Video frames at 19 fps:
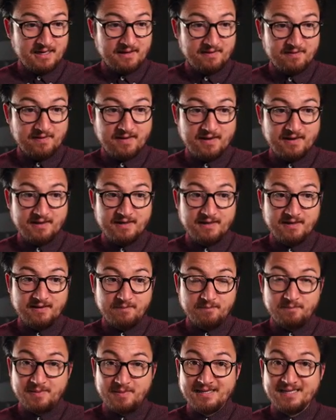and then
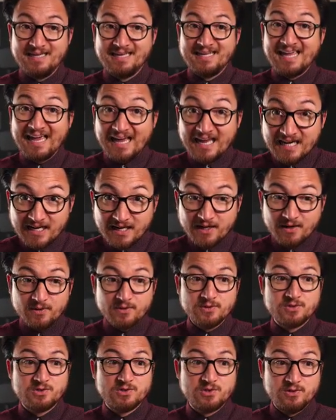B again
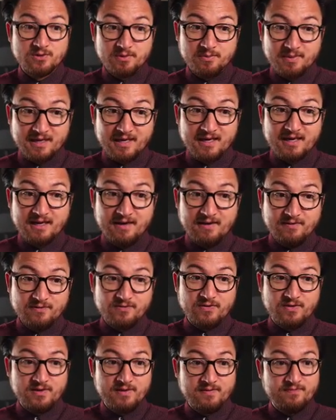goes to the beginning
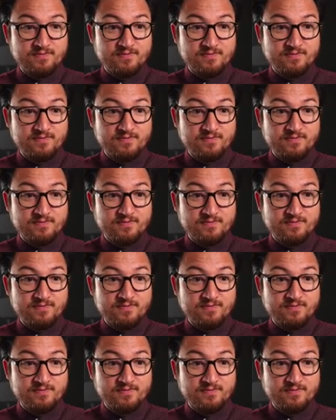of